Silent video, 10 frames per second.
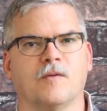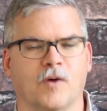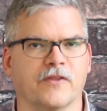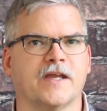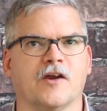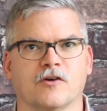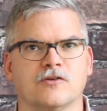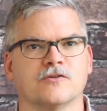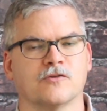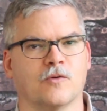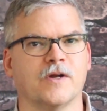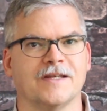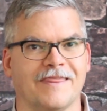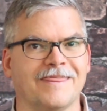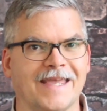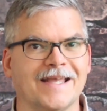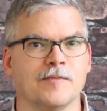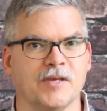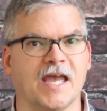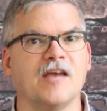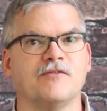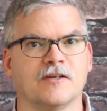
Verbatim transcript: Well, the characters are going to think and behave